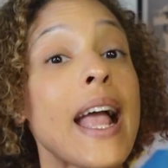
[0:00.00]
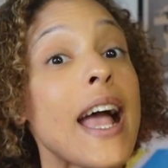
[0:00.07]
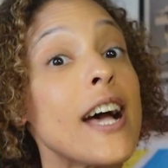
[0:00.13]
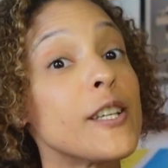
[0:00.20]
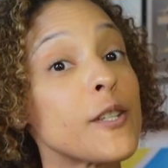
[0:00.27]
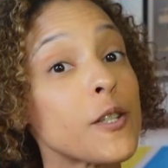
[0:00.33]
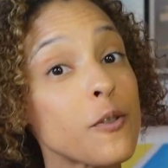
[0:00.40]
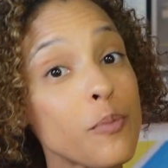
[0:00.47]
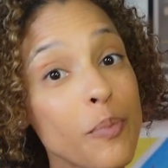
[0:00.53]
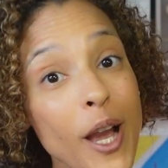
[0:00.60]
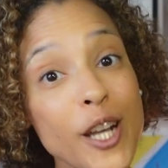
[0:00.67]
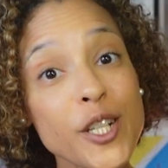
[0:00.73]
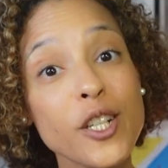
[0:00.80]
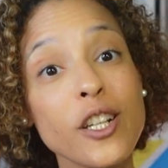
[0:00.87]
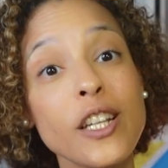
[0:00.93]

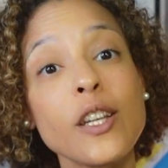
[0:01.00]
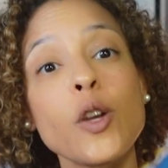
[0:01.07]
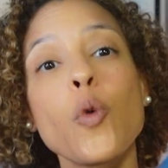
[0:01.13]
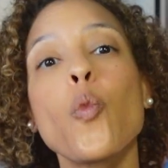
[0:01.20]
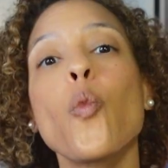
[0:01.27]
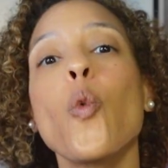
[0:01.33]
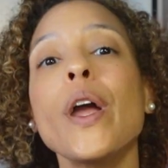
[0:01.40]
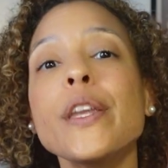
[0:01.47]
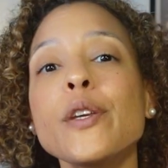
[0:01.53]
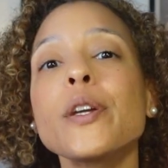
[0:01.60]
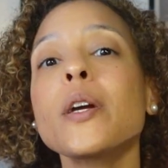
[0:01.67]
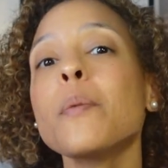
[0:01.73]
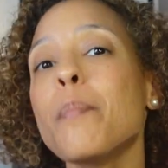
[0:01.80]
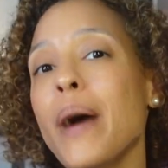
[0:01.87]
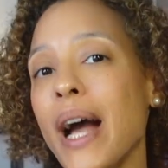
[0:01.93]
especially when you
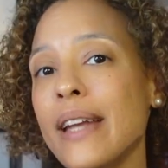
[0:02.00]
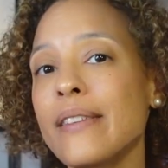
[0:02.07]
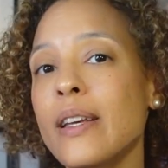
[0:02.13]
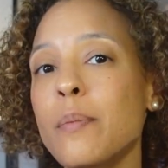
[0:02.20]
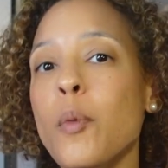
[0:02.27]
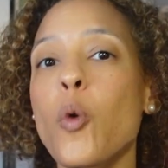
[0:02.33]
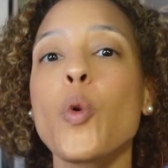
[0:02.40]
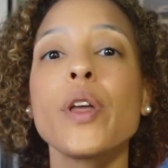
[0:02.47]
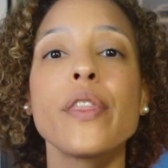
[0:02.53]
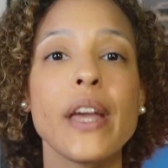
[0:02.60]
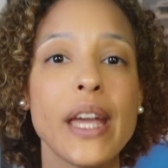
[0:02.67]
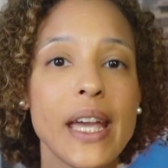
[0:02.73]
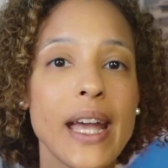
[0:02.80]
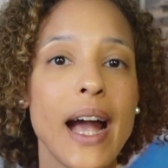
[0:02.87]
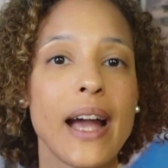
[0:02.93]
combine them with
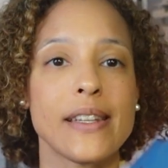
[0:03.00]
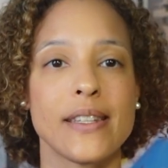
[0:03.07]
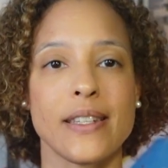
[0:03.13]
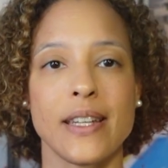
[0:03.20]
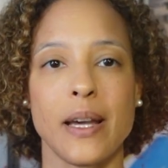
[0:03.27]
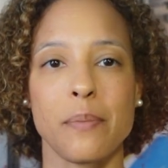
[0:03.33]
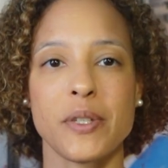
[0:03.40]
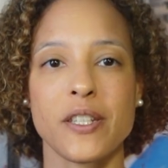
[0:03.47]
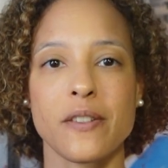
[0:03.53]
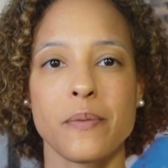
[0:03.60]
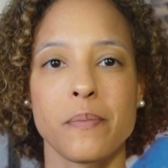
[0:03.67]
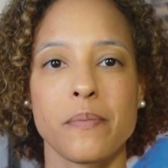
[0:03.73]
AI steps.